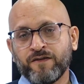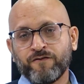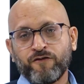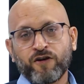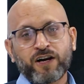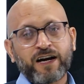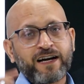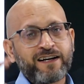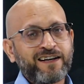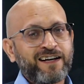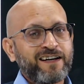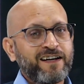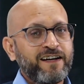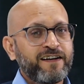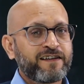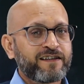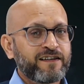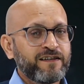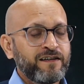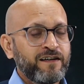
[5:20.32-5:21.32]
For 100
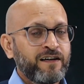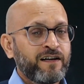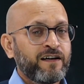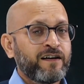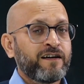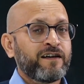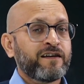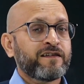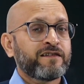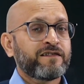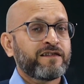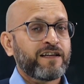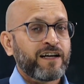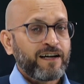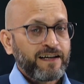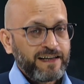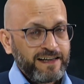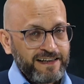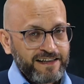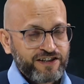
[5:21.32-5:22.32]
liter,
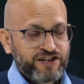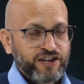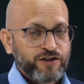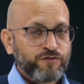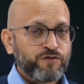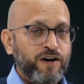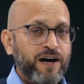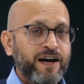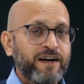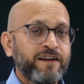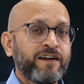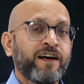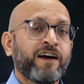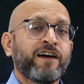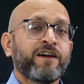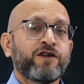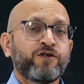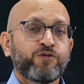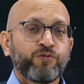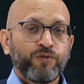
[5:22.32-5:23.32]
the heat required
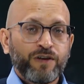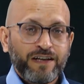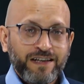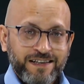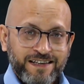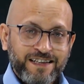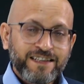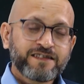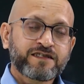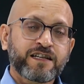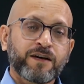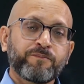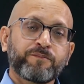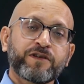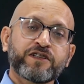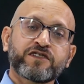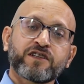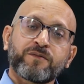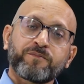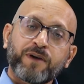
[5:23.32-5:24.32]
to increase
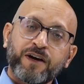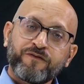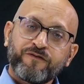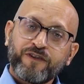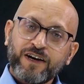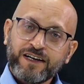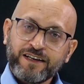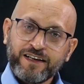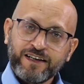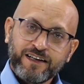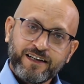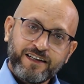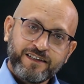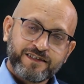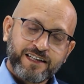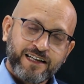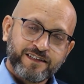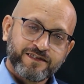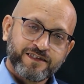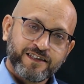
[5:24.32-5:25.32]
temperature by 1 degree
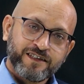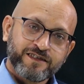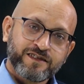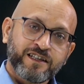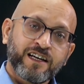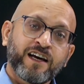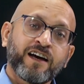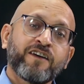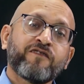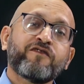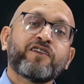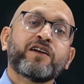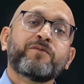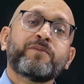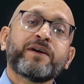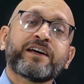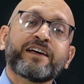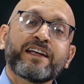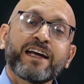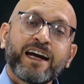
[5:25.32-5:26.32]
Celsius will
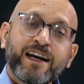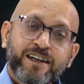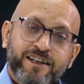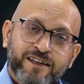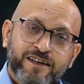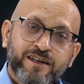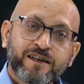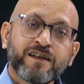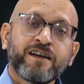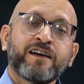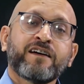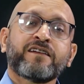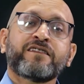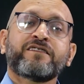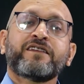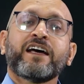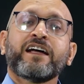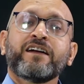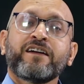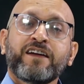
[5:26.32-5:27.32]
be greater
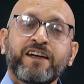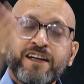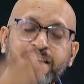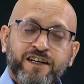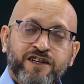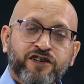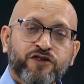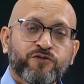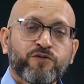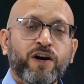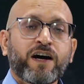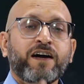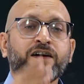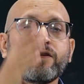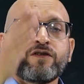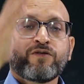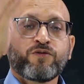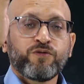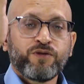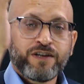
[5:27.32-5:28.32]
than heat
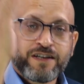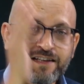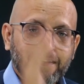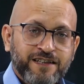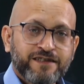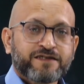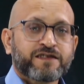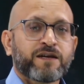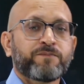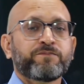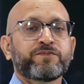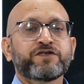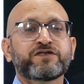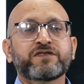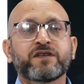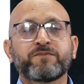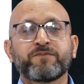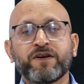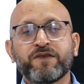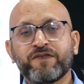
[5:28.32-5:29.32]
required to increase
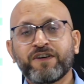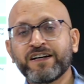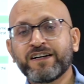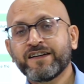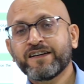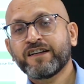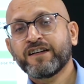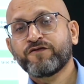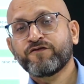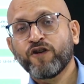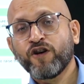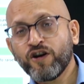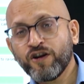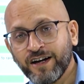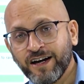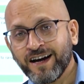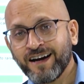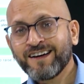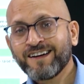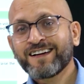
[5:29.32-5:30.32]
temperature by 1 degree
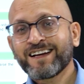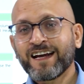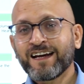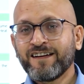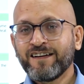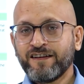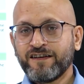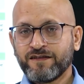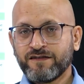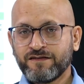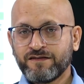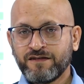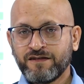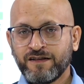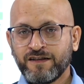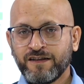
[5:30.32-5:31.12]
for 10 liter.